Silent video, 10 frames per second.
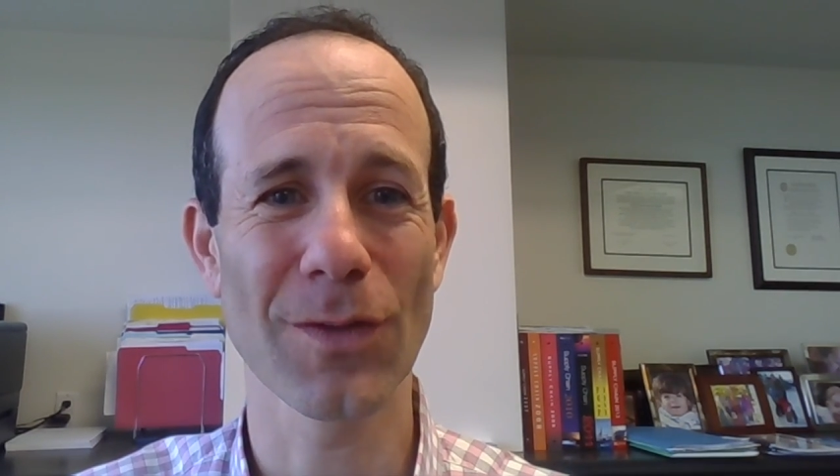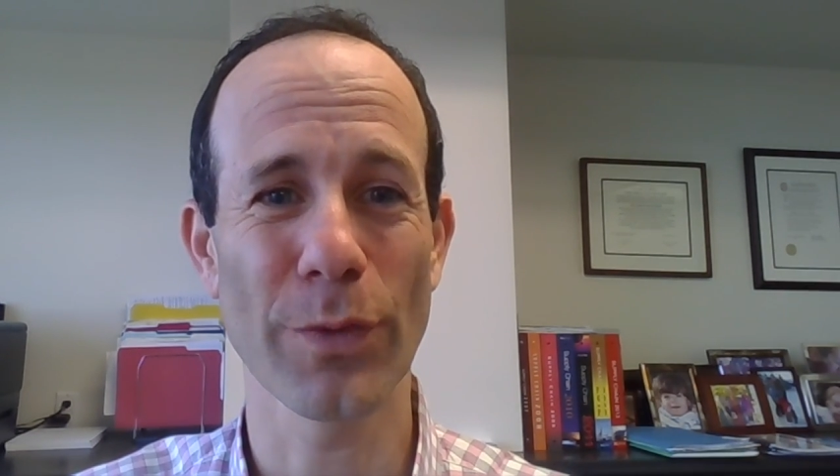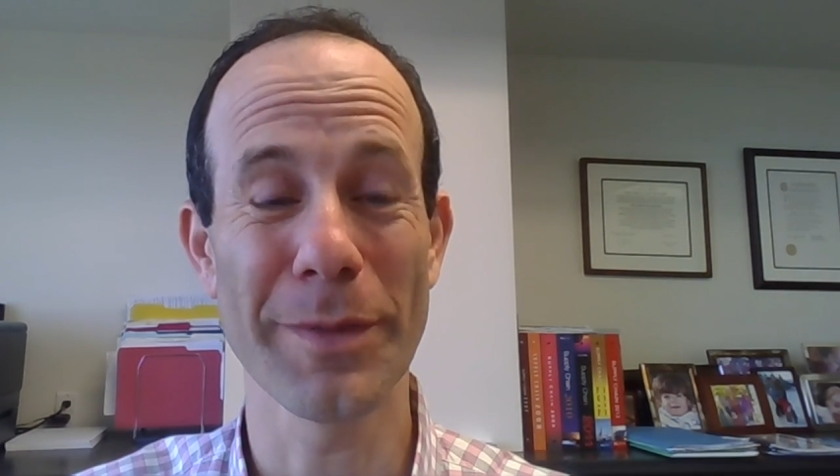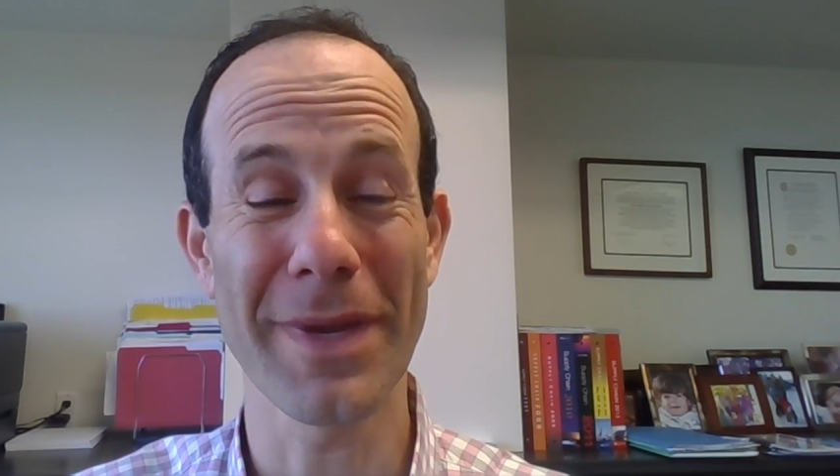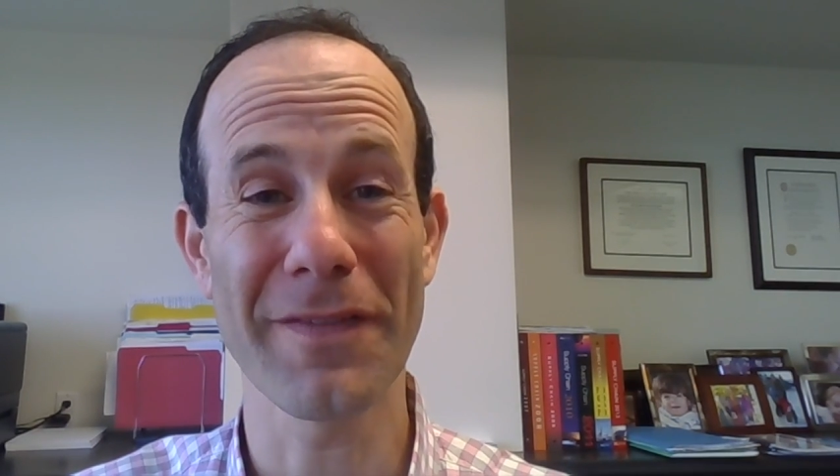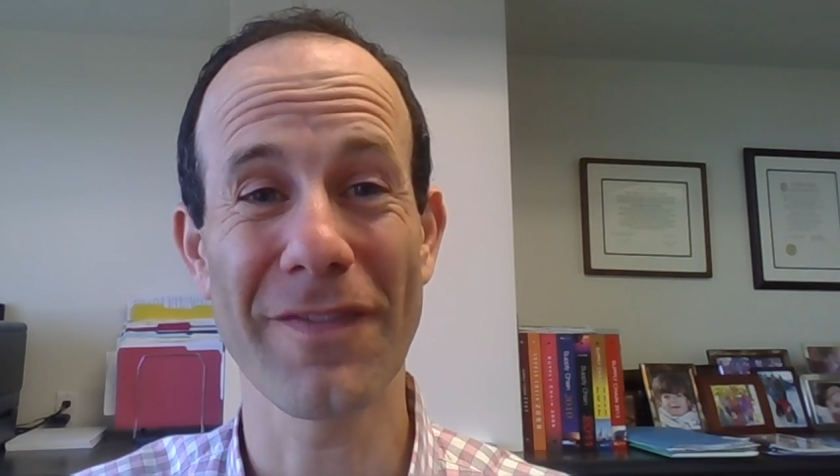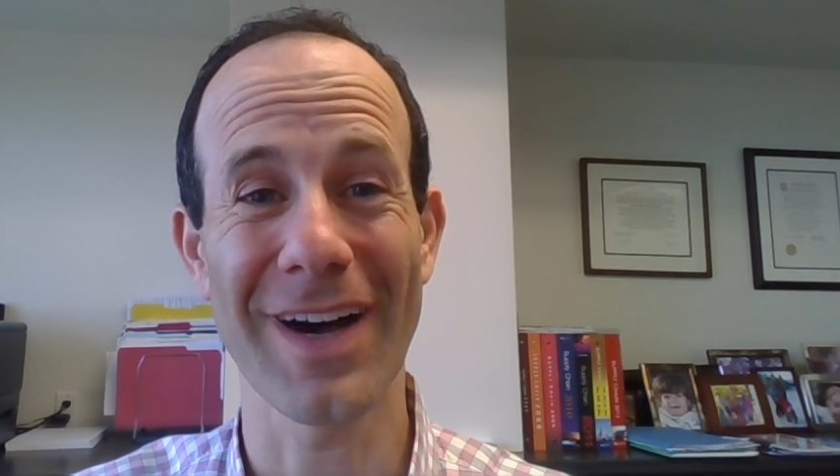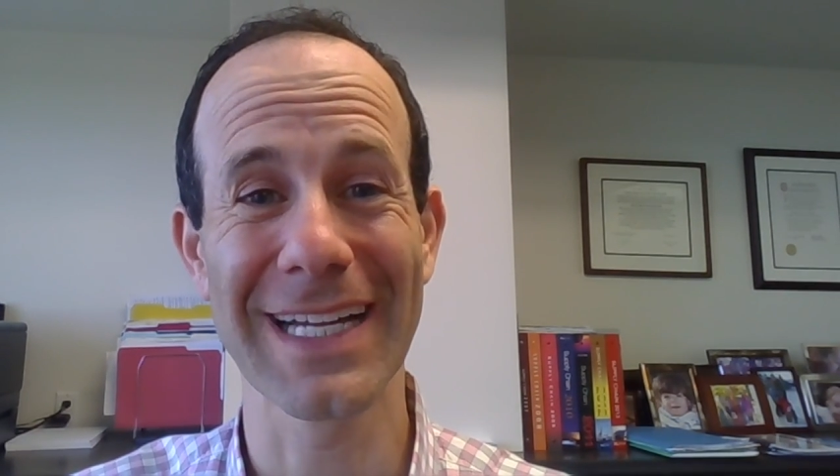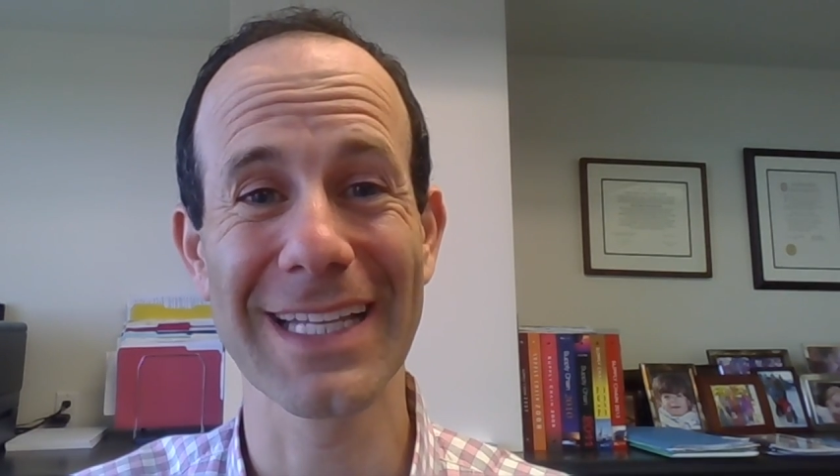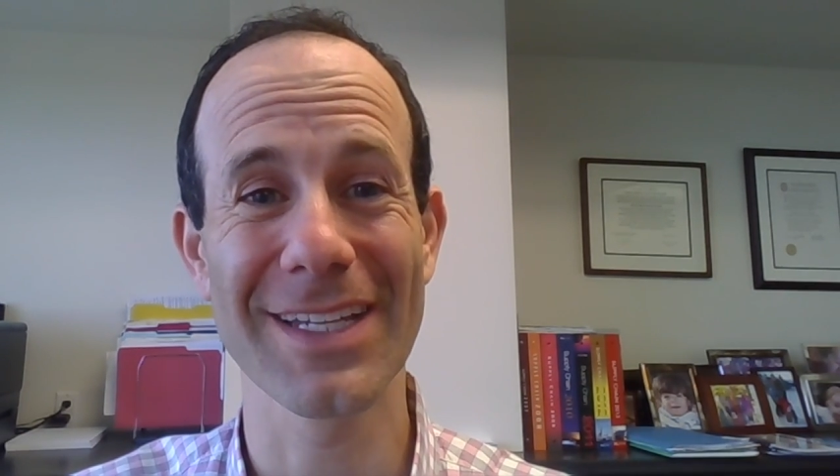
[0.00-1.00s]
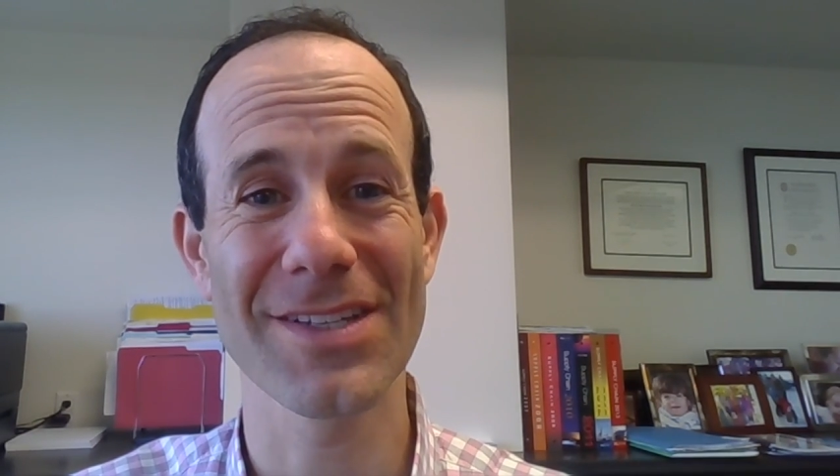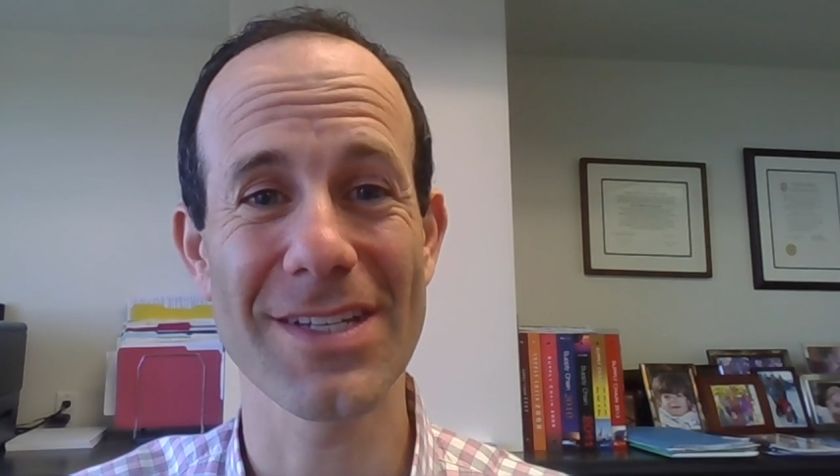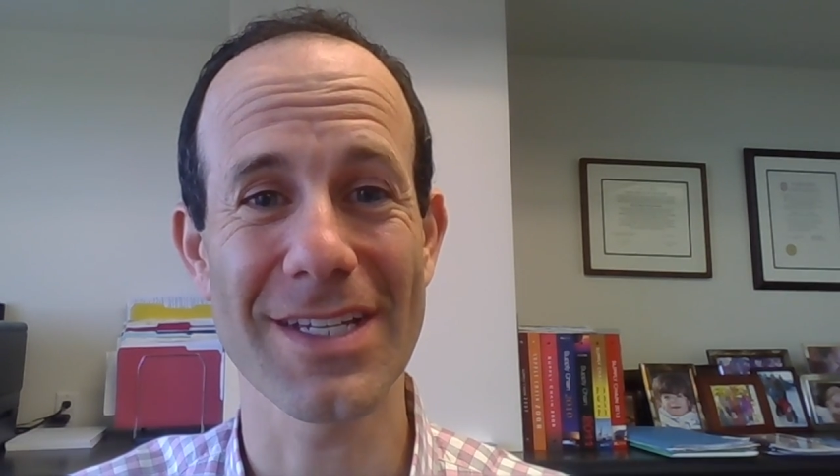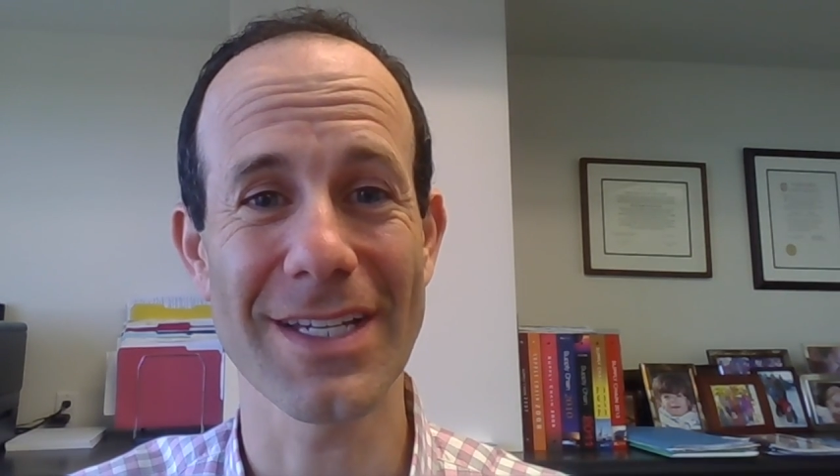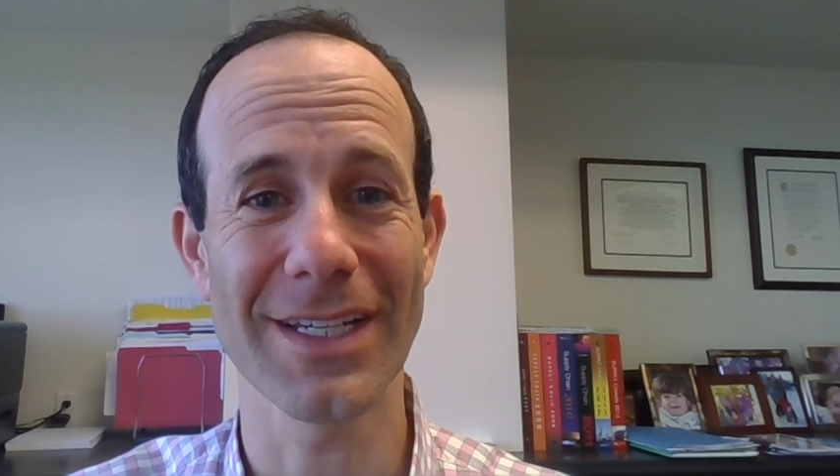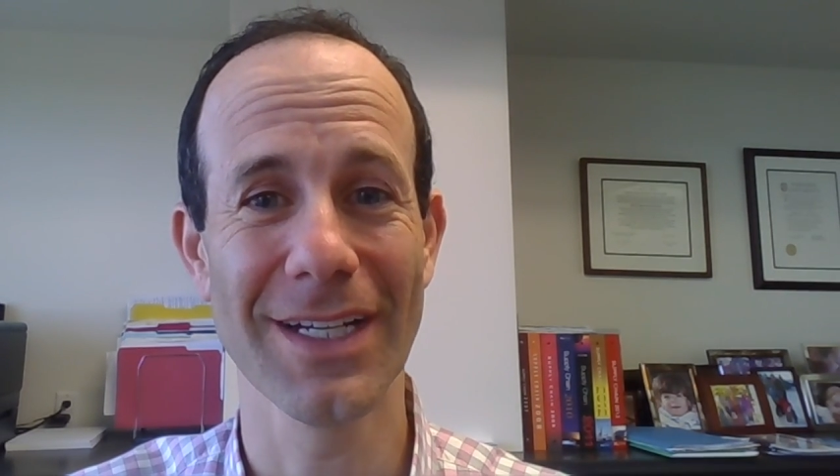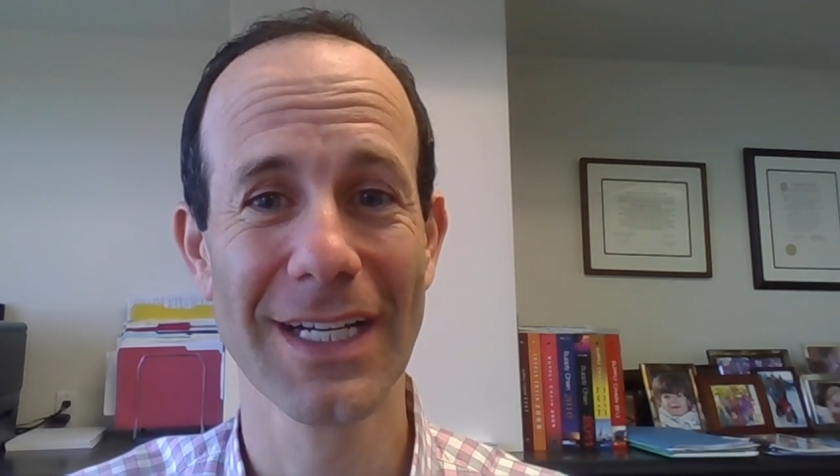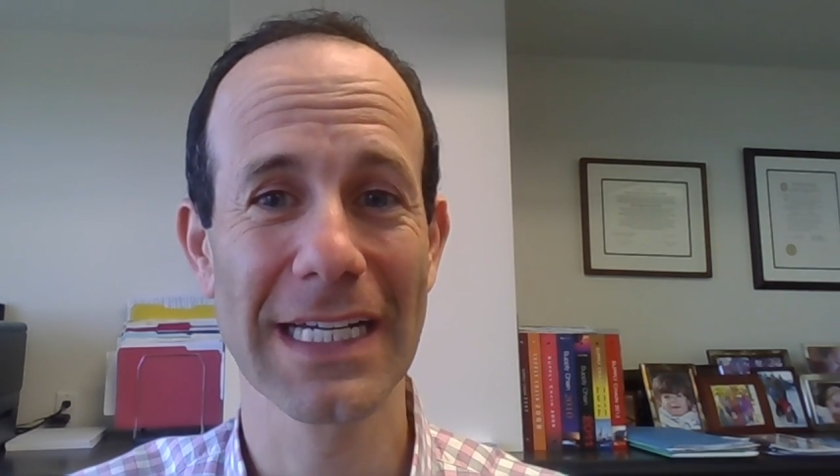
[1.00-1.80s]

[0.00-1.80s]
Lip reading: we may finally see